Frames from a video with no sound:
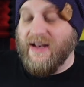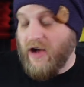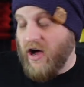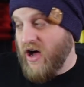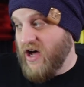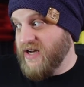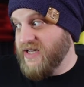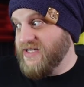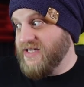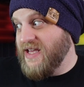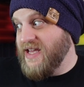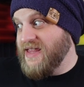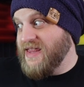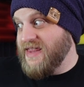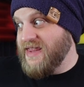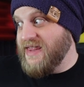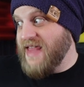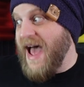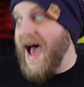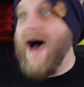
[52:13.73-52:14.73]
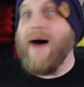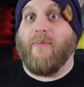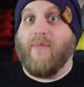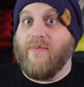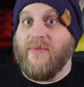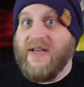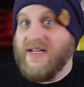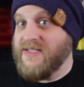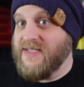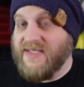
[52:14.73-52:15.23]
Honestly, that
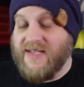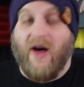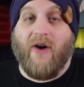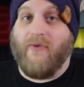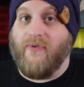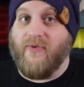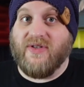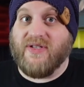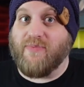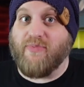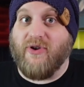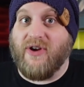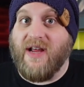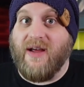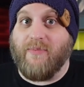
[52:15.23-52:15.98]
itself was a pretty